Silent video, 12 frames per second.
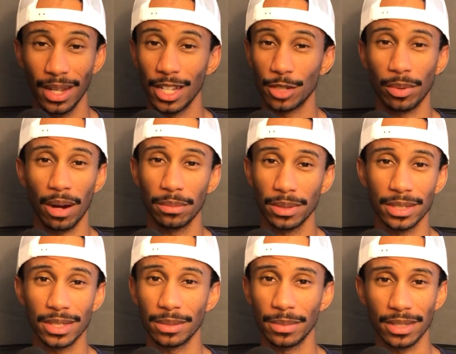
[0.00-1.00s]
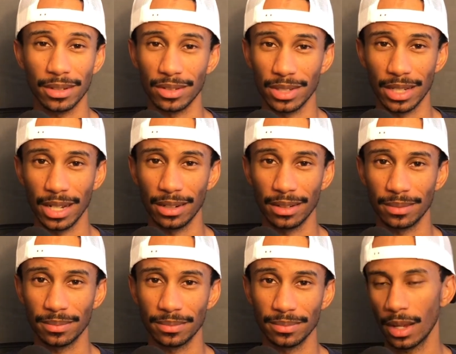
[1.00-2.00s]
It's probably just a misunderstanding.
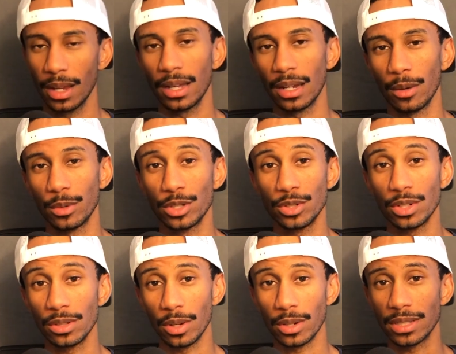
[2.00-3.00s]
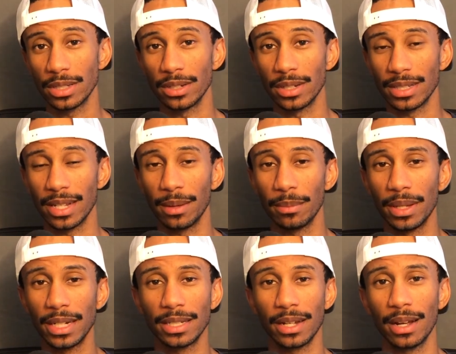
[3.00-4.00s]
Now, what you should notice here is that
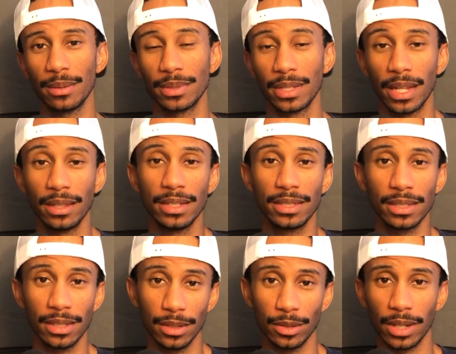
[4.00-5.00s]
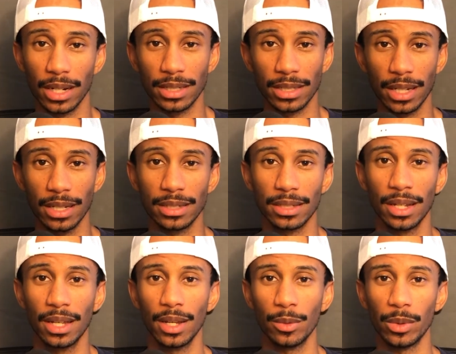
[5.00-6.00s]
many times, at least in the United States,
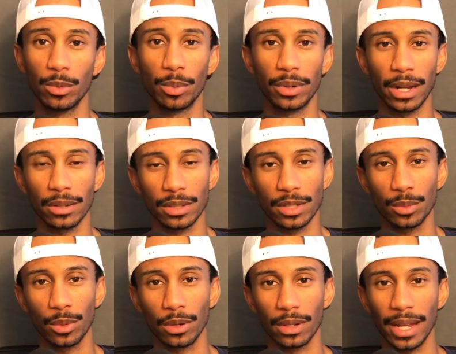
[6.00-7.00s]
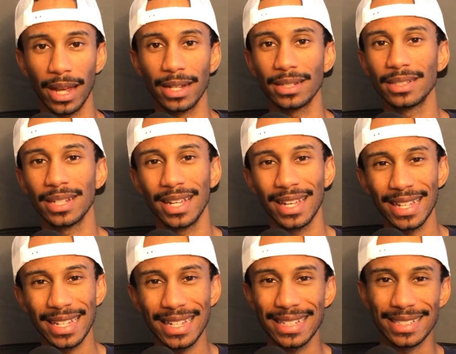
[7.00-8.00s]
we will pronounce this word as
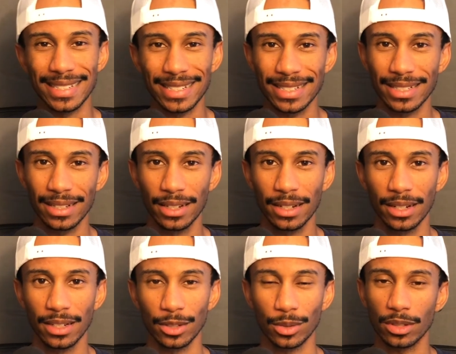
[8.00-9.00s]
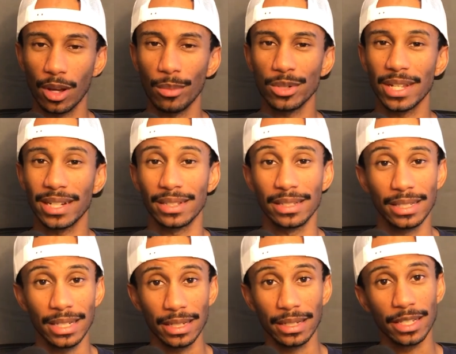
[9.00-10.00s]
is. So it's almost like the
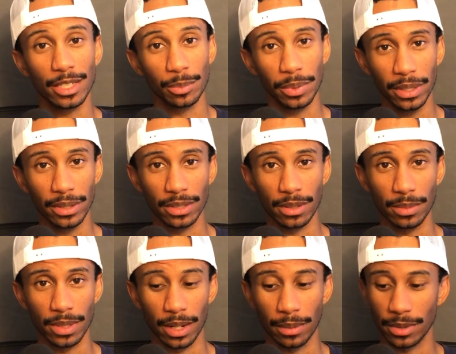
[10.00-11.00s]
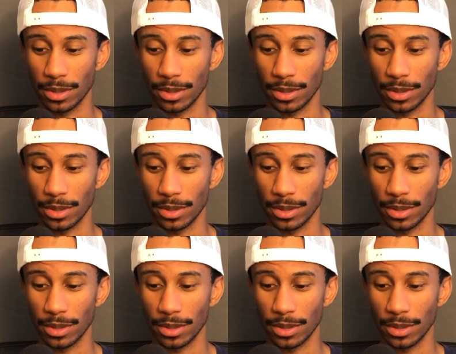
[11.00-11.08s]
T disappears sometimes.